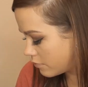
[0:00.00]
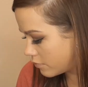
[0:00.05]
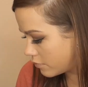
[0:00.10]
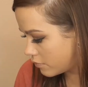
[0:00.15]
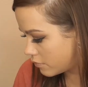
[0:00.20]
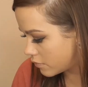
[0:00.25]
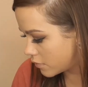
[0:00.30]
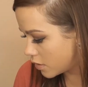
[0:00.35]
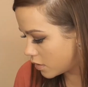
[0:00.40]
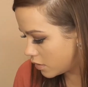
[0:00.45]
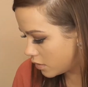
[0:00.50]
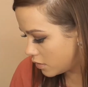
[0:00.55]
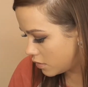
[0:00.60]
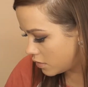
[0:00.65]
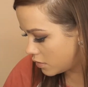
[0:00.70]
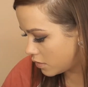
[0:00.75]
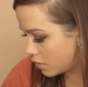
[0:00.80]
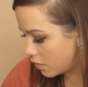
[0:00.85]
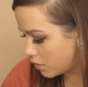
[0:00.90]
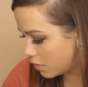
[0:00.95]
I'm going to
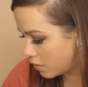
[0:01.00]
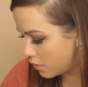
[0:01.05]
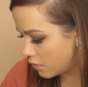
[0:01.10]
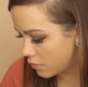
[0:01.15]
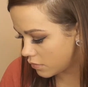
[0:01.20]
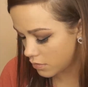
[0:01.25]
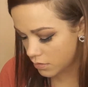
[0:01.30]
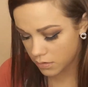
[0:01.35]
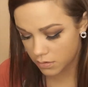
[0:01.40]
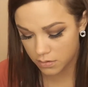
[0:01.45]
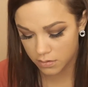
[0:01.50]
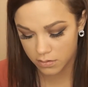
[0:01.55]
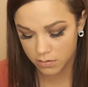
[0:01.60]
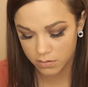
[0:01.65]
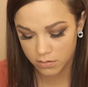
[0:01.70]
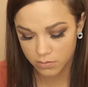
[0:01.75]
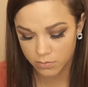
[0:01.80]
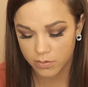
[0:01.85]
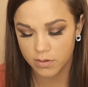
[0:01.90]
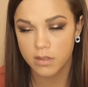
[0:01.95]
start
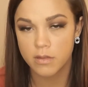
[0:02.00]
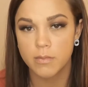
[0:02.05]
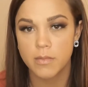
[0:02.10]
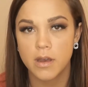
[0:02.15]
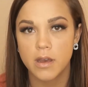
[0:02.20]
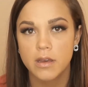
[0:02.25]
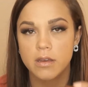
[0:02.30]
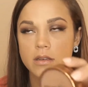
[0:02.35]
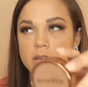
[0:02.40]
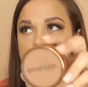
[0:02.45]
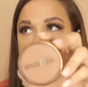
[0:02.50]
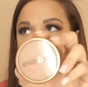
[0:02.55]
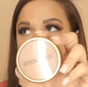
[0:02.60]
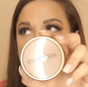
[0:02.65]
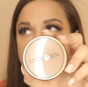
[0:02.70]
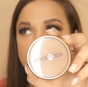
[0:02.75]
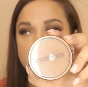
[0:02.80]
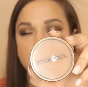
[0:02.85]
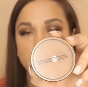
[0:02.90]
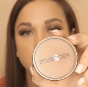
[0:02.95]
with my
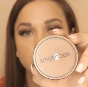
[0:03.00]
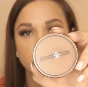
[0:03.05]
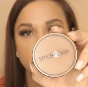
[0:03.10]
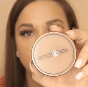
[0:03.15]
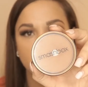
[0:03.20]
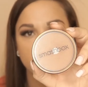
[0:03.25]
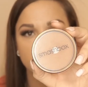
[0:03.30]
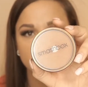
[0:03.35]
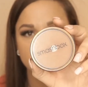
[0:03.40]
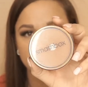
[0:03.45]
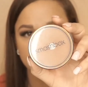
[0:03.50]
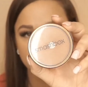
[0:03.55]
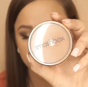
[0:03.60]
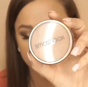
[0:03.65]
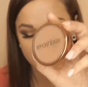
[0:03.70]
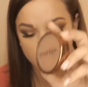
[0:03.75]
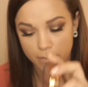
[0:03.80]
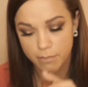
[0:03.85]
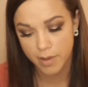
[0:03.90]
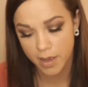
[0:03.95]
Smashbox
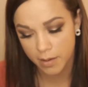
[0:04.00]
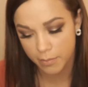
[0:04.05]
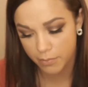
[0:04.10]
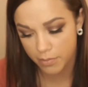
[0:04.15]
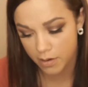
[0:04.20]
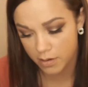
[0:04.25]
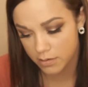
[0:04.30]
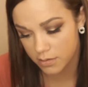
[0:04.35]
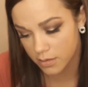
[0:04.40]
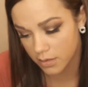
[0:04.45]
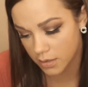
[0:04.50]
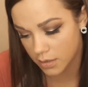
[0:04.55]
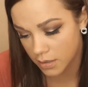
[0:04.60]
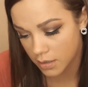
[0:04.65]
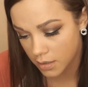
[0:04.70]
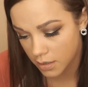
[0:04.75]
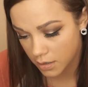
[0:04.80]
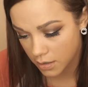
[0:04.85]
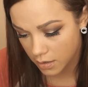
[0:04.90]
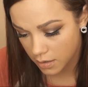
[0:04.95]
Suntan Matte Bronzer
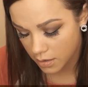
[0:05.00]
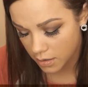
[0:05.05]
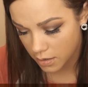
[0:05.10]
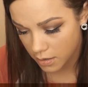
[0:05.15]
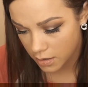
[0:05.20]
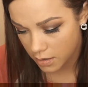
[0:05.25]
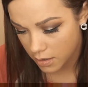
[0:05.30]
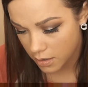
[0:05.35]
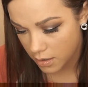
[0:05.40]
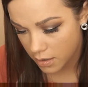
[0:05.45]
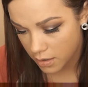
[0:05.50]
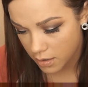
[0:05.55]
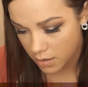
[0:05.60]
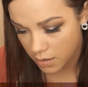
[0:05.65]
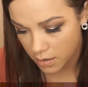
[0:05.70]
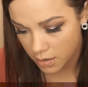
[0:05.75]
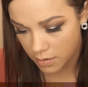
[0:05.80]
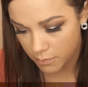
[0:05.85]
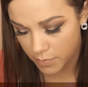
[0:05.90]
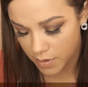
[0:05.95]

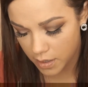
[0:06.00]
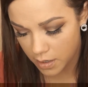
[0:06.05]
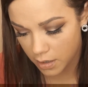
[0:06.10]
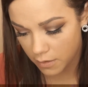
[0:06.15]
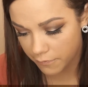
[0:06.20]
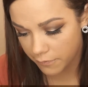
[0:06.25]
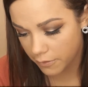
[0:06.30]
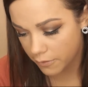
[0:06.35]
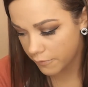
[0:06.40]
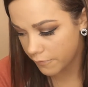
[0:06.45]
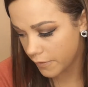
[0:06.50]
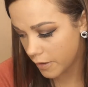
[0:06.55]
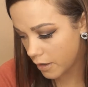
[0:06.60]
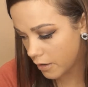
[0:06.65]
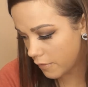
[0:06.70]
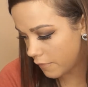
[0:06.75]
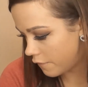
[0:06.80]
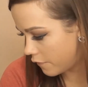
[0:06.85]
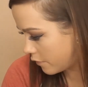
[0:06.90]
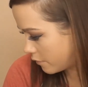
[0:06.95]
and my
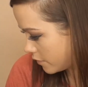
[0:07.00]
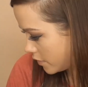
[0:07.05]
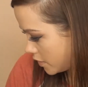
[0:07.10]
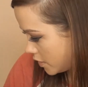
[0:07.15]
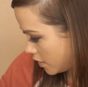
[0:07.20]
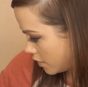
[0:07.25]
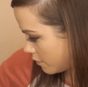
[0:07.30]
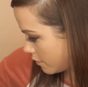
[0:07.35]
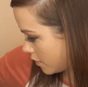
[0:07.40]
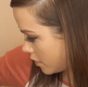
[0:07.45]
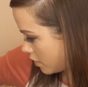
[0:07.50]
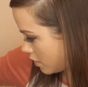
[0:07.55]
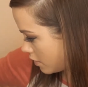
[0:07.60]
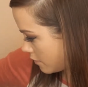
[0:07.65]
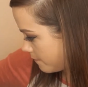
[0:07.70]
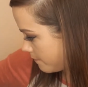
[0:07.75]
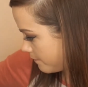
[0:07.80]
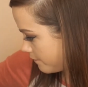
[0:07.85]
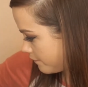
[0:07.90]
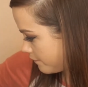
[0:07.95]
F05 from Sigma.